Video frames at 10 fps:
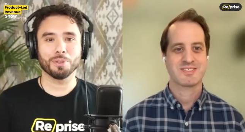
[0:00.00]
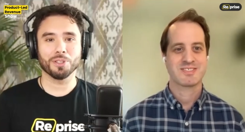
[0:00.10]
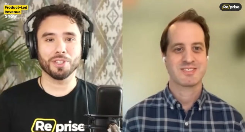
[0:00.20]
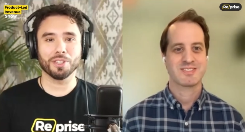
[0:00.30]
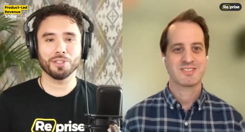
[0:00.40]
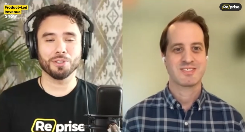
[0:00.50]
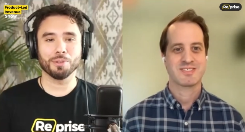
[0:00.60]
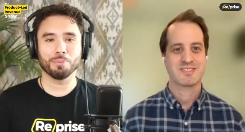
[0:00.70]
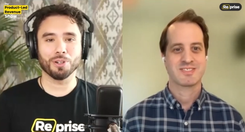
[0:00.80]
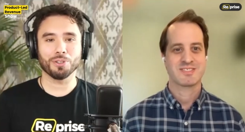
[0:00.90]
Speaker 1: to see you
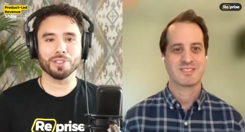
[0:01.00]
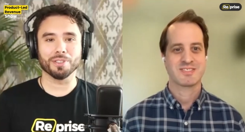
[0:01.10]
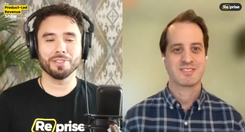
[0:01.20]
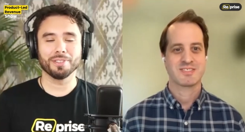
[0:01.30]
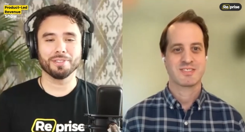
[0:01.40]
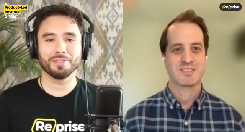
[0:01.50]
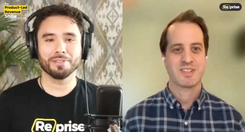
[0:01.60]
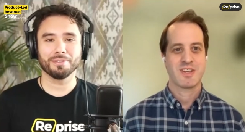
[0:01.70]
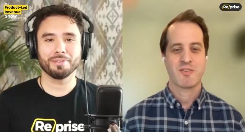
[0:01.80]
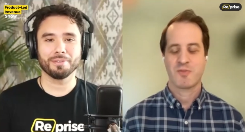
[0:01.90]
soon in person
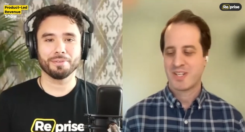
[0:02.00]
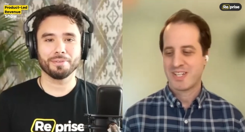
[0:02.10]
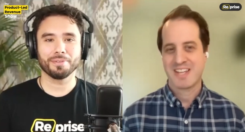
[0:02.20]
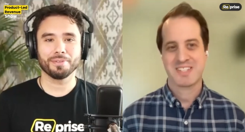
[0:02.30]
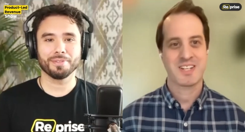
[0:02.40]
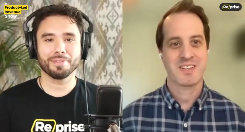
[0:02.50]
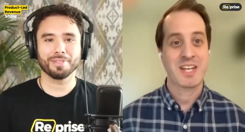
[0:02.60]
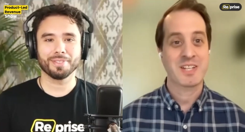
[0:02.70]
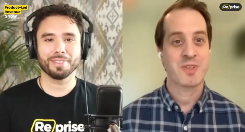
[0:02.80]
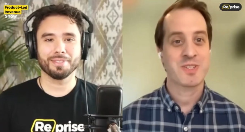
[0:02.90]

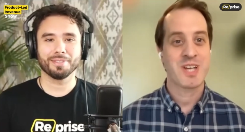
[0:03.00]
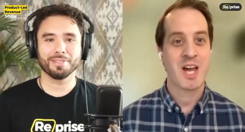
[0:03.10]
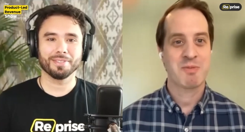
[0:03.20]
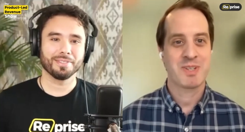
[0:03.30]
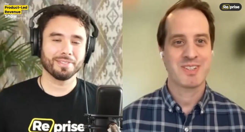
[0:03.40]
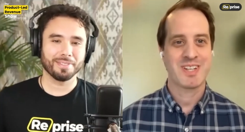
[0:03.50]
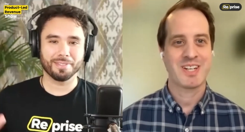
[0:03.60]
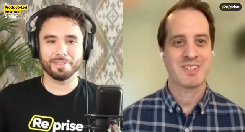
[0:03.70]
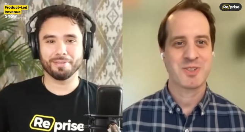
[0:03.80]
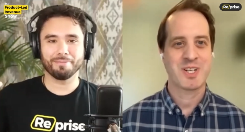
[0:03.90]
Speaker 2: Fantastic. Thanks for the time, and
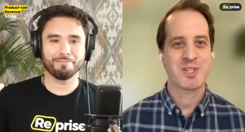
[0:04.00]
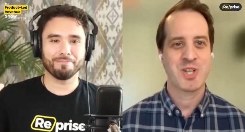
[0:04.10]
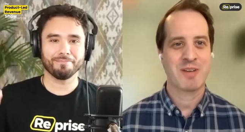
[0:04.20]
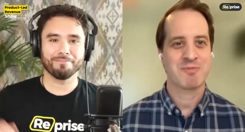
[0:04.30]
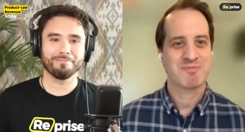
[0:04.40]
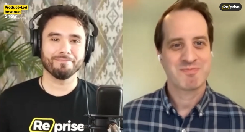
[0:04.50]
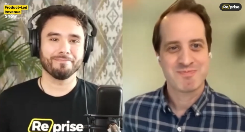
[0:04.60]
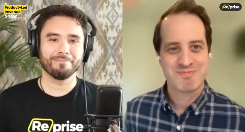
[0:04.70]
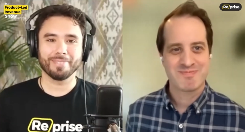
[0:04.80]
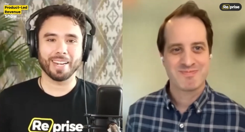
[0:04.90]
uh, it's great to chat.
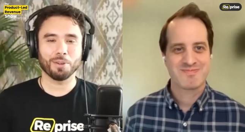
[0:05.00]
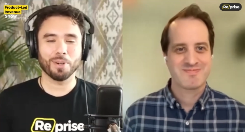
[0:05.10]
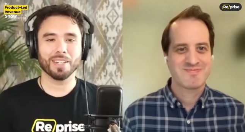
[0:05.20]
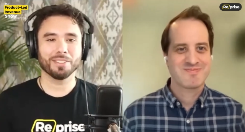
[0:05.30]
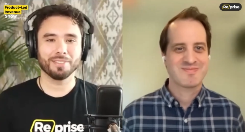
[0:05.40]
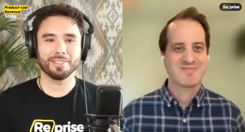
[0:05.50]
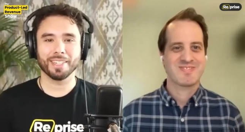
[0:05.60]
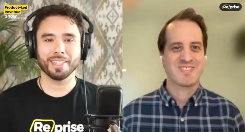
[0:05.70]
Speaker 1: Likewise. Take